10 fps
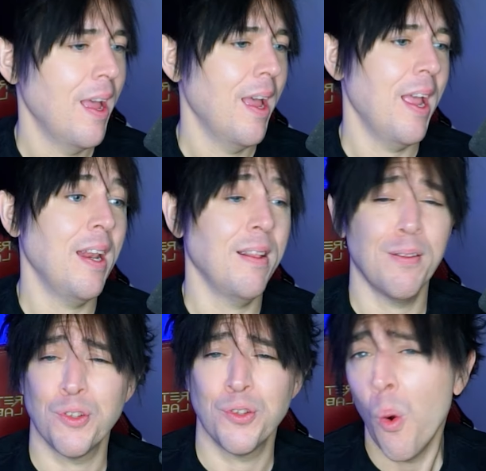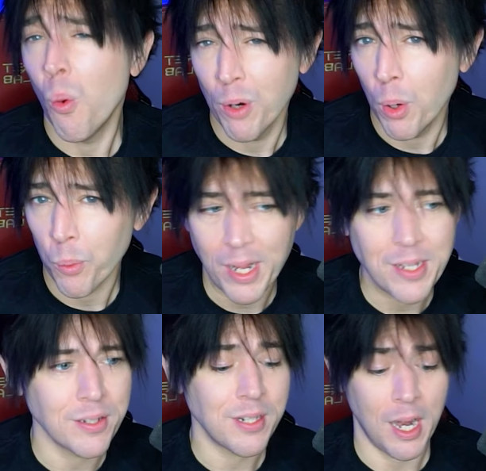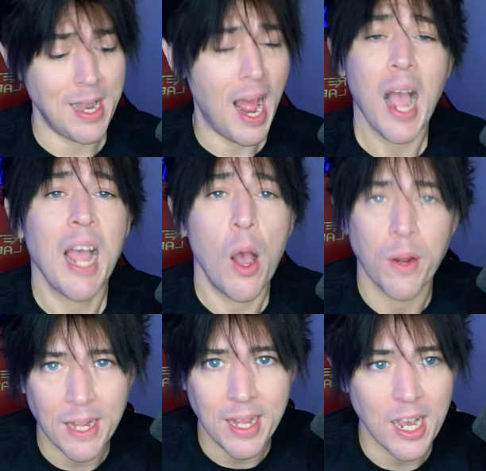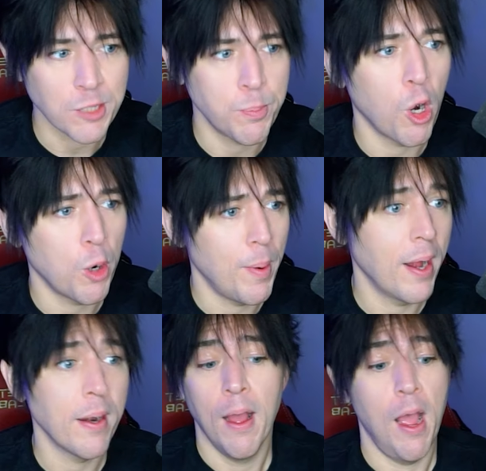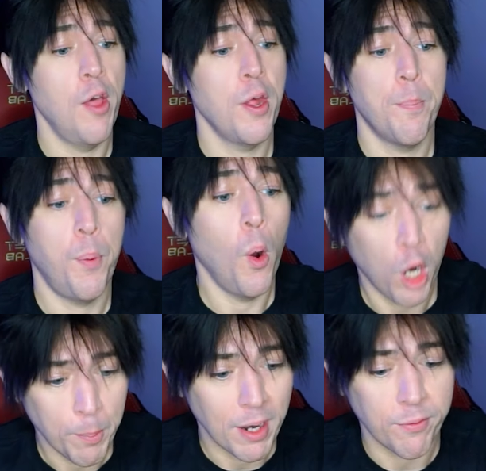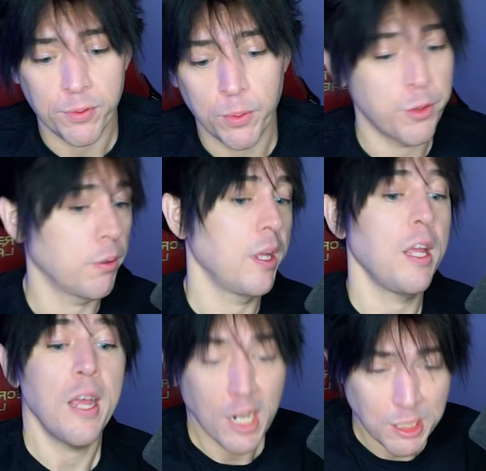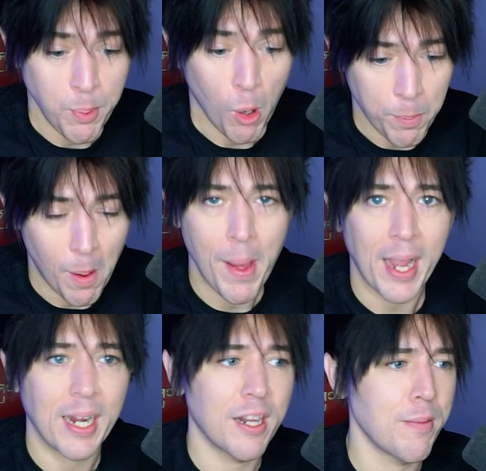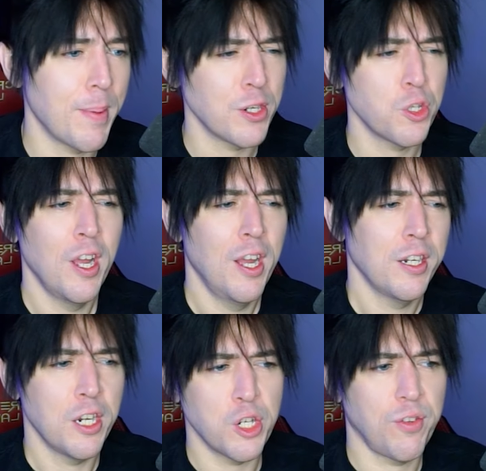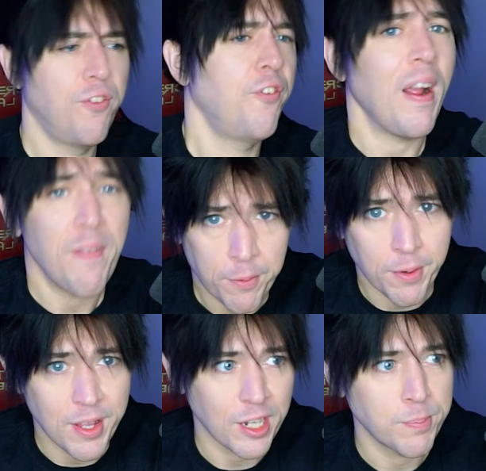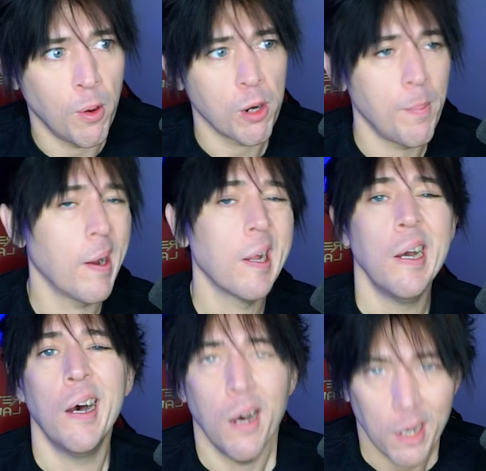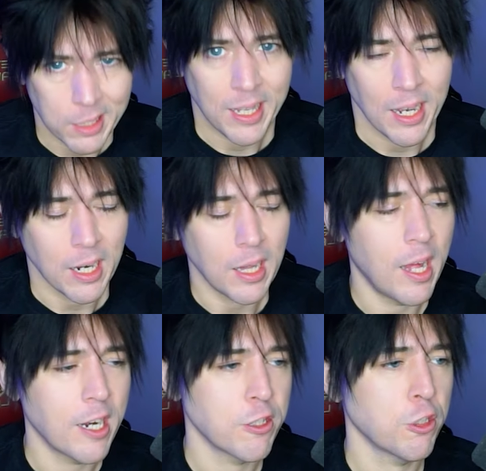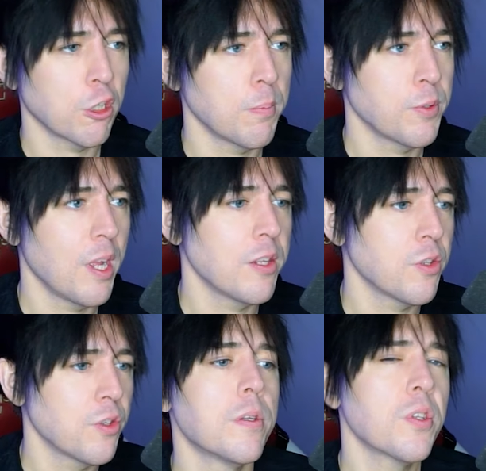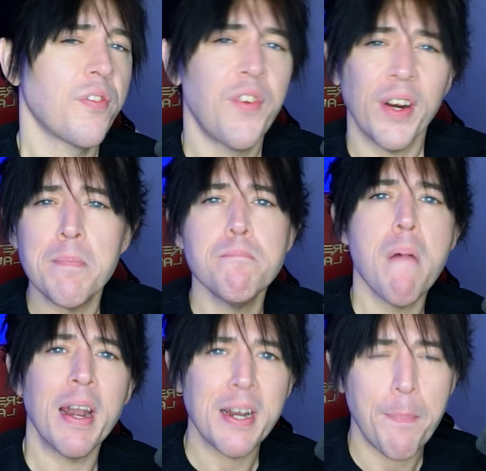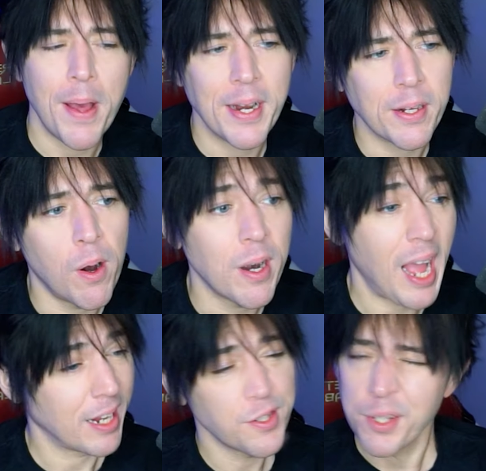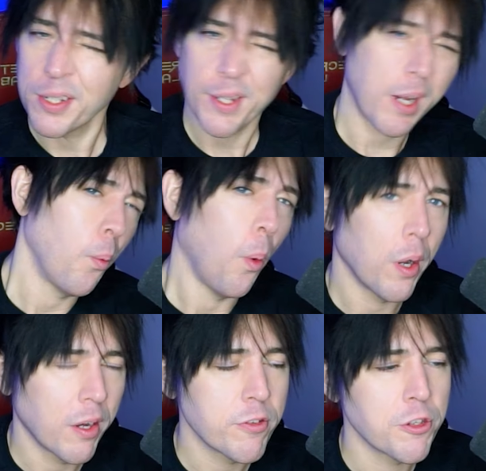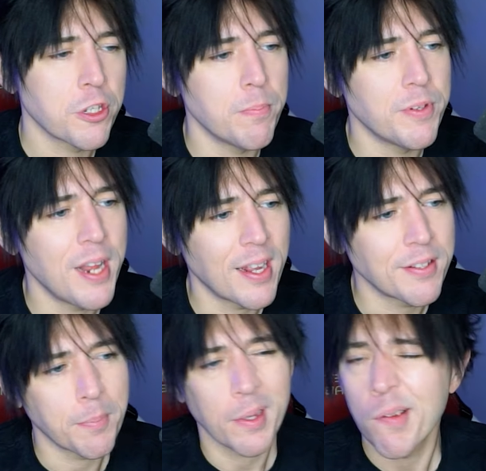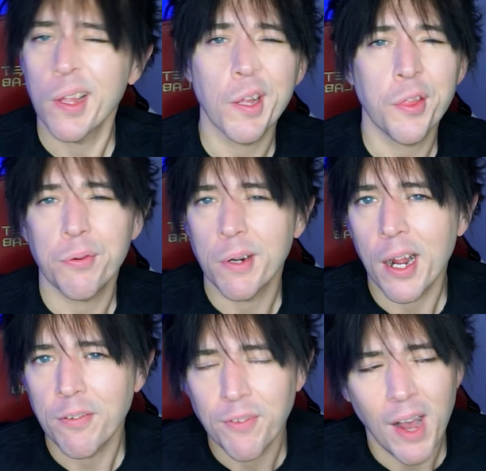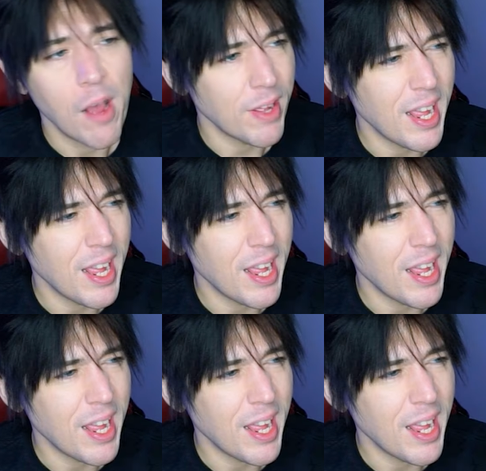And there's no real reason to knock out an EX Pokemon and then Pokemon Flute their EX Pokemon back out of the bench to just fight their EX Pokemon again in a lot of circumstances. So it's a very meta-dependent card. I could see it as like a 1 of in some decks. I'm gonna give it like a 3 out of 5.